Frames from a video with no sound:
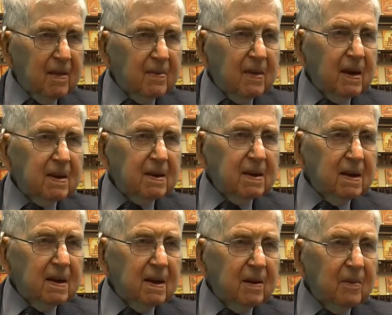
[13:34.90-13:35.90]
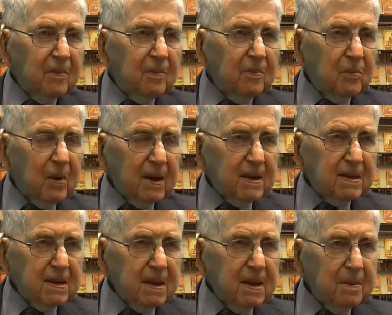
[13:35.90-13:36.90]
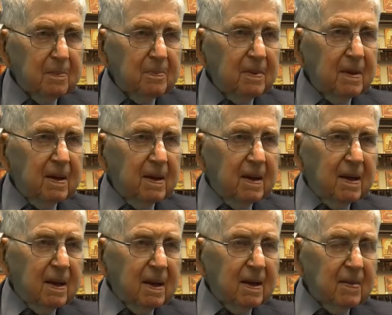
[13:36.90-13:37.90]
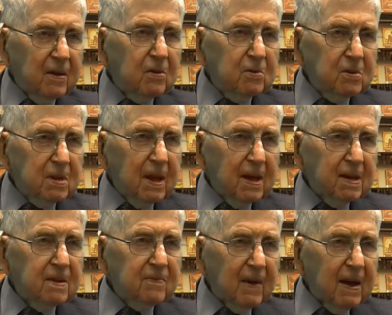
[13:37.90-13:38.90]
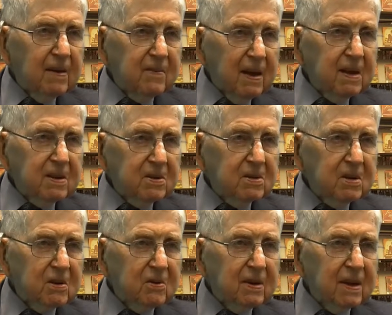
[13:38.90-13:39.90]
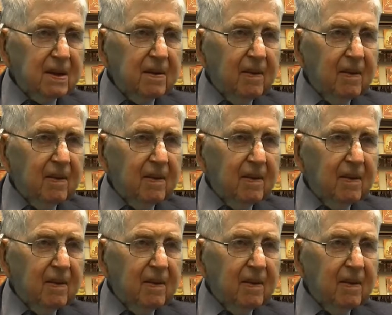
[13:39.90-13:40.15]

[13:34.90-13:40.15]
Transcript: that wanted to keep, in those days, 5-acre zoning.